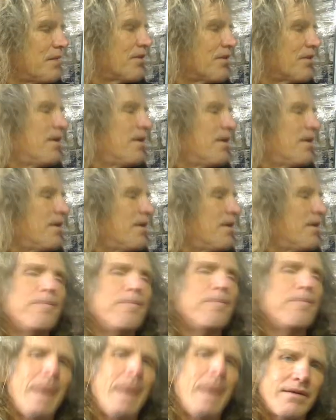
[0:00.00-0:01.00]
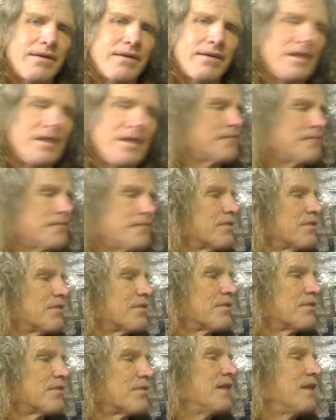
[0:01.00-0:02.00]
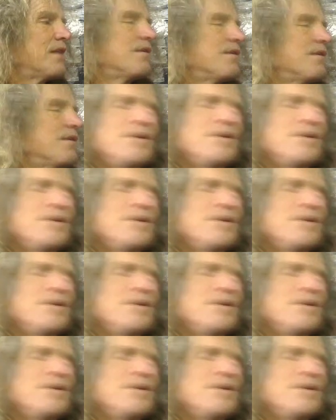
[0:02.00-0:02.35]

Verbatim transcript: the matter has to create